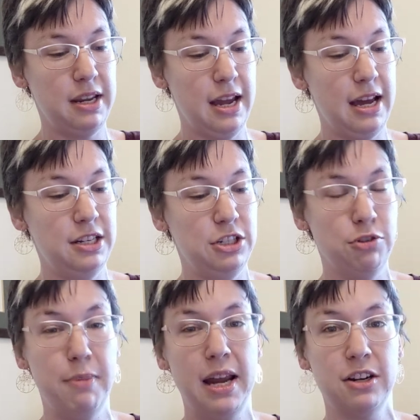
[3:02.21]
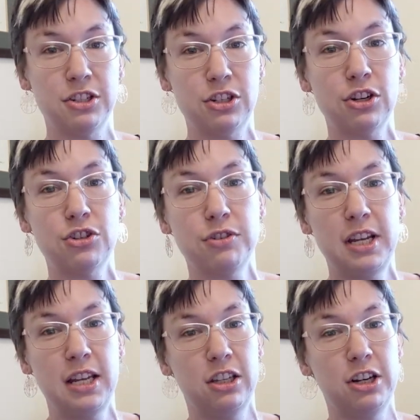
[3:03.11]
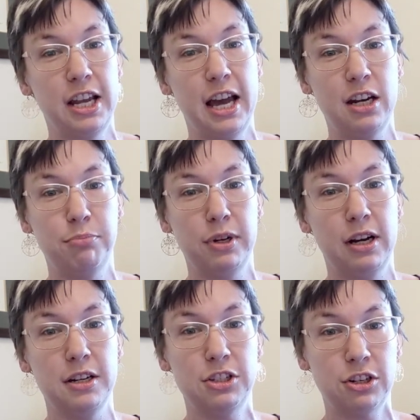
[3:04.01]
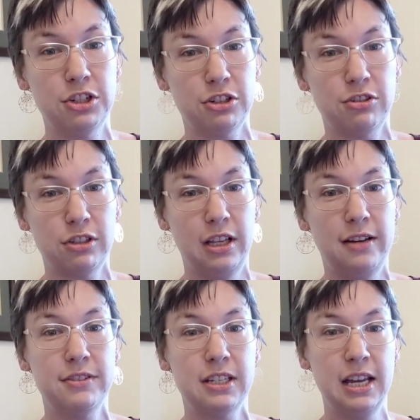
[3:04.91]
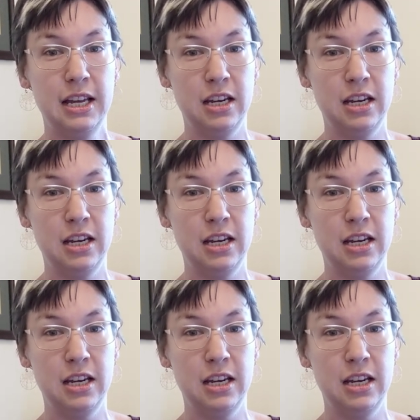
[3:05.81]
we had to do minor surgery and learning how to put on surgical gloves.